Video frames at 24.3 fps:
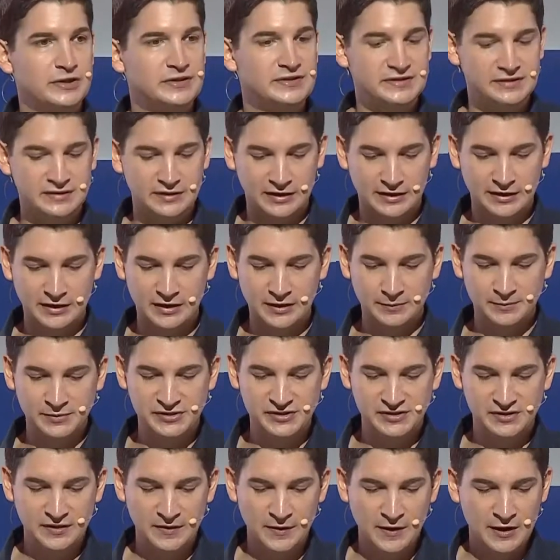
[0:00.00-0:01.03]
startups
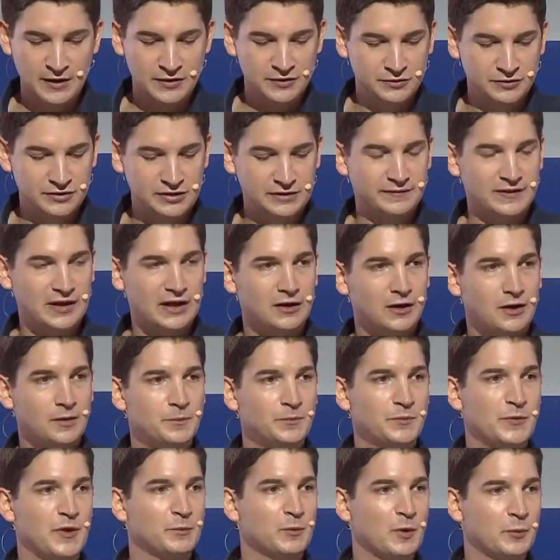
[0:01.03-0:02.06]
to develop
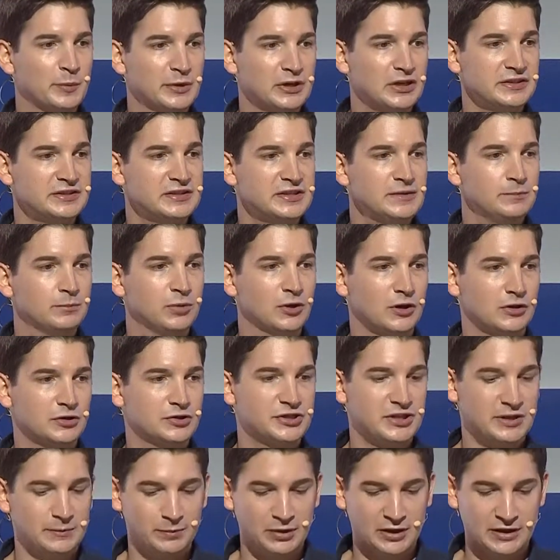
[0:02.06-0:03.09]
the mobility
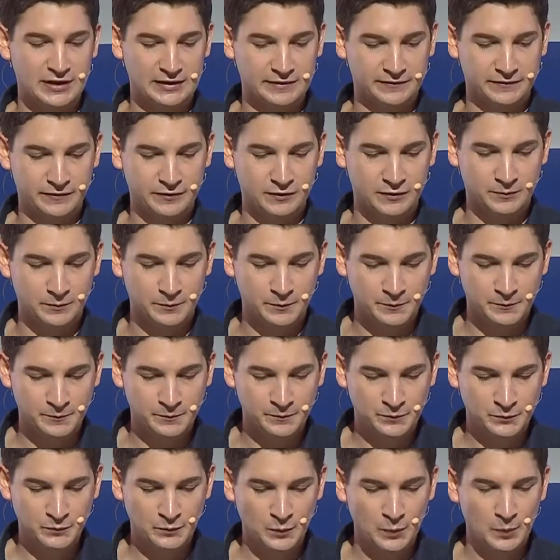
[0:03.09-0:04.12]
blockchain platform.
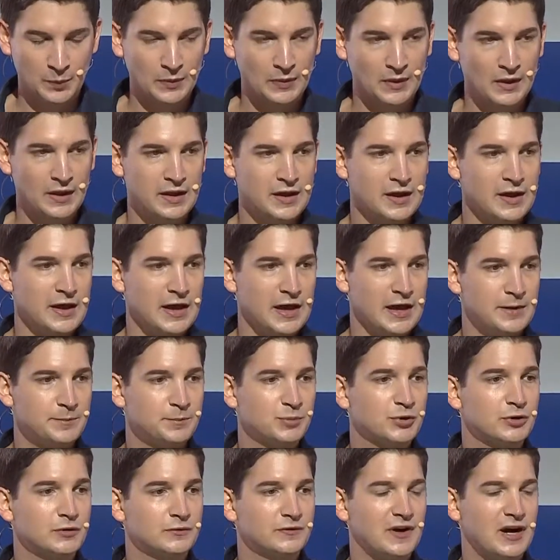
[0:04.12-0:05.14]
It
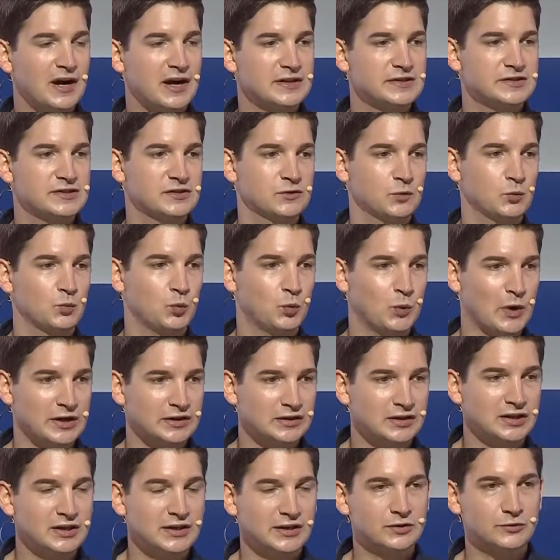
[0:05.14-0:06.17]
provides
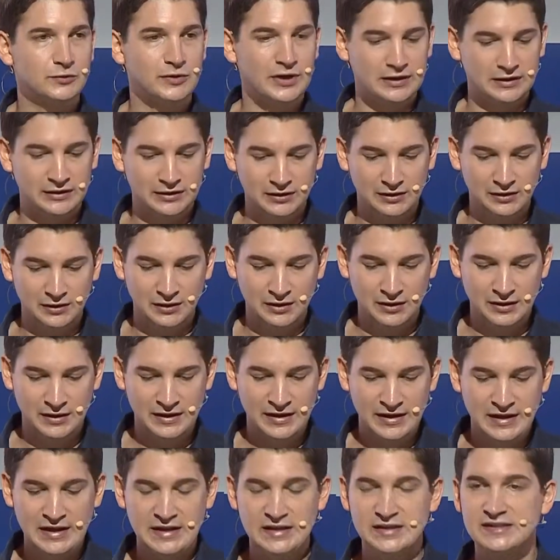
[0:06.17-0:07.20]
one-click rental,
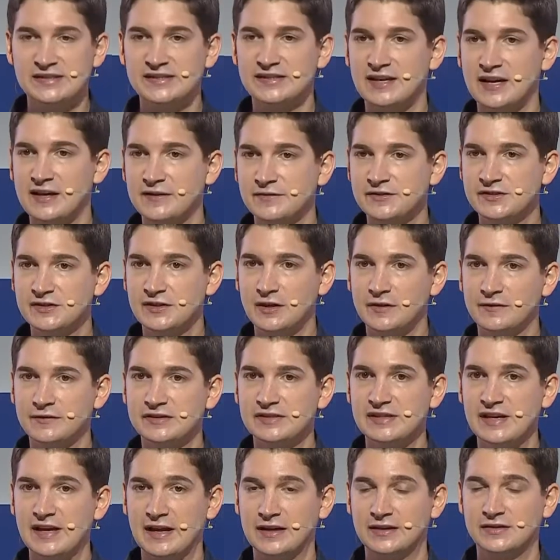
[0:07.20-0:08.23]
self-service
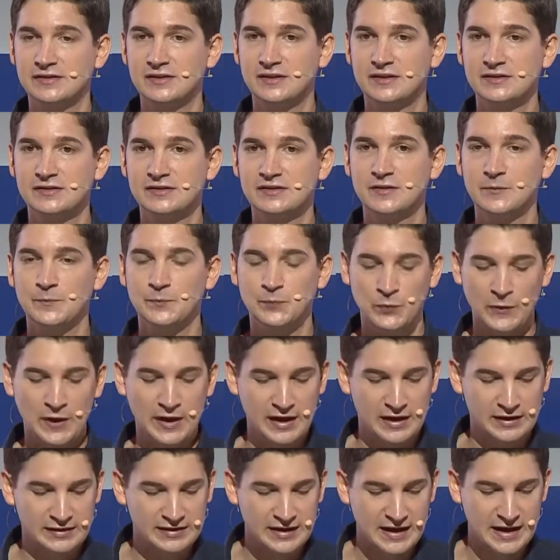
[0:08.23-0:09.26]
access,
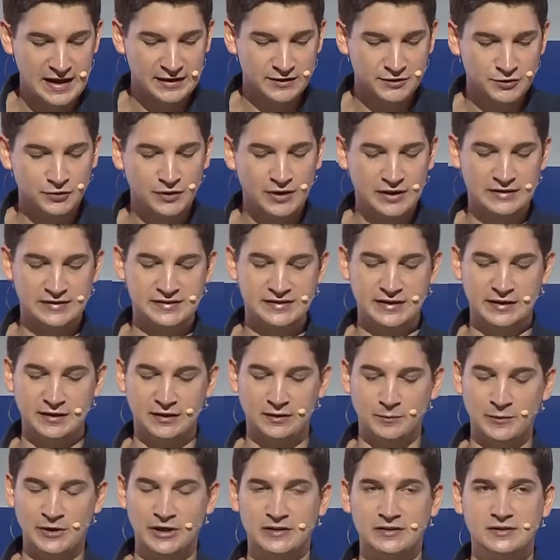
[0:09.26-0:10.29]
and end-to-end
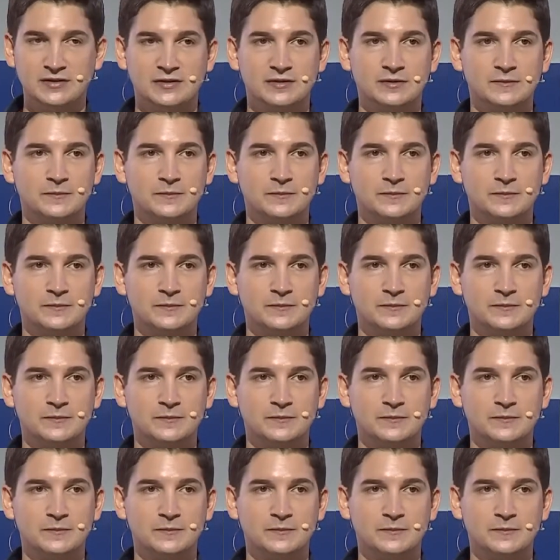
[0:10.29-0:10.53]
settlement.